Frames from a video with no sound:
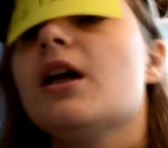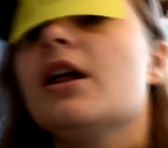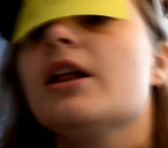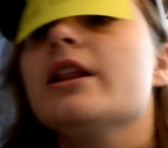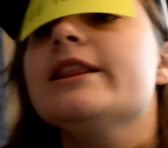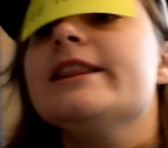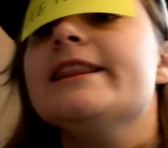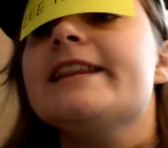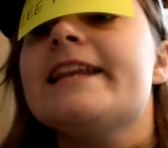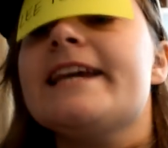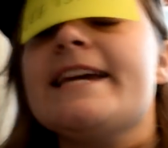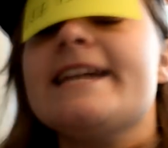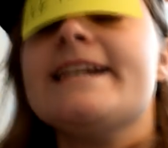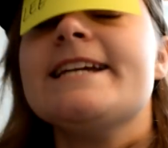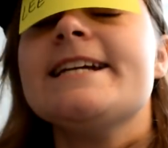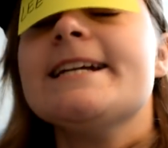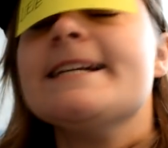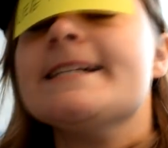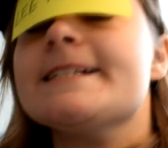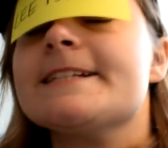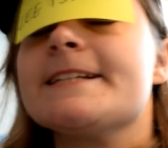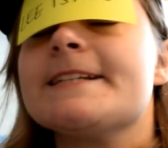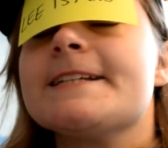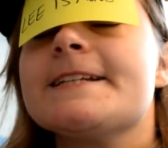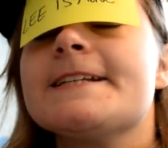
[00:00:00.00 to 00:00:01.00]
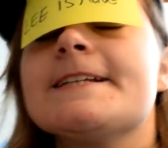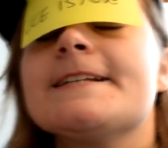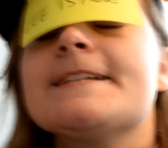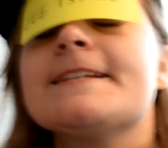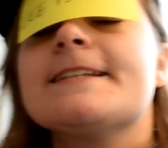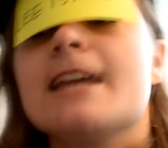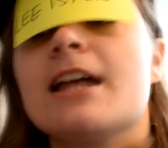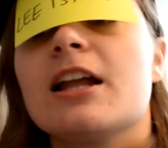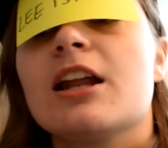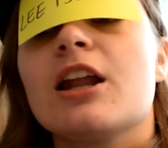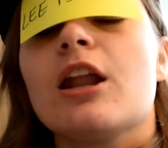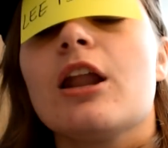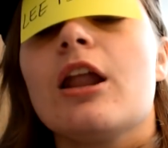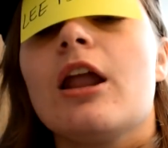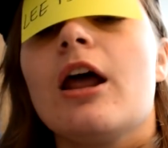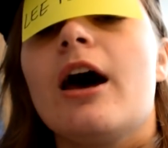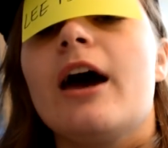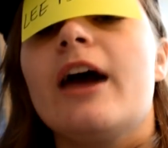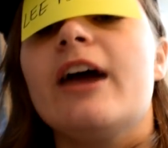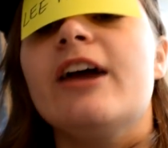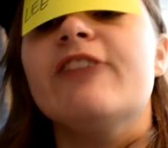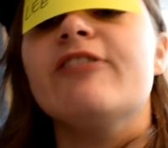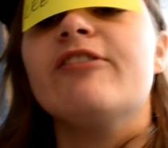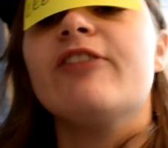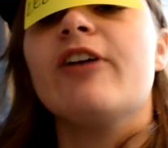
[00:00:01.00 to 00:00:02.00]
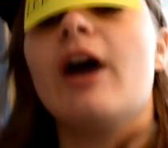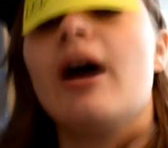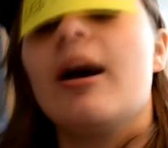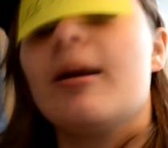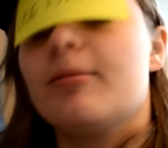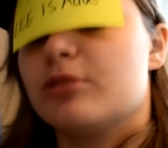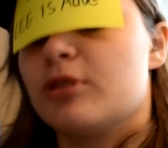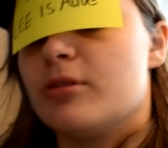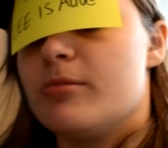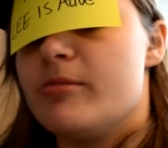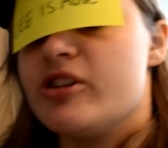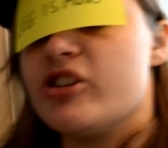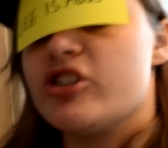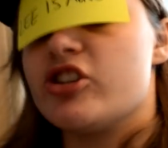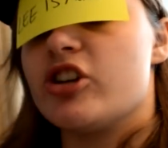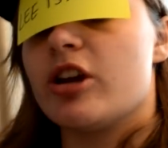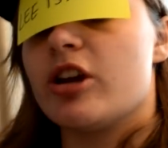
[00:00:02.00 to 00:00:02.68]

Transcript: Lee is still alive, I promise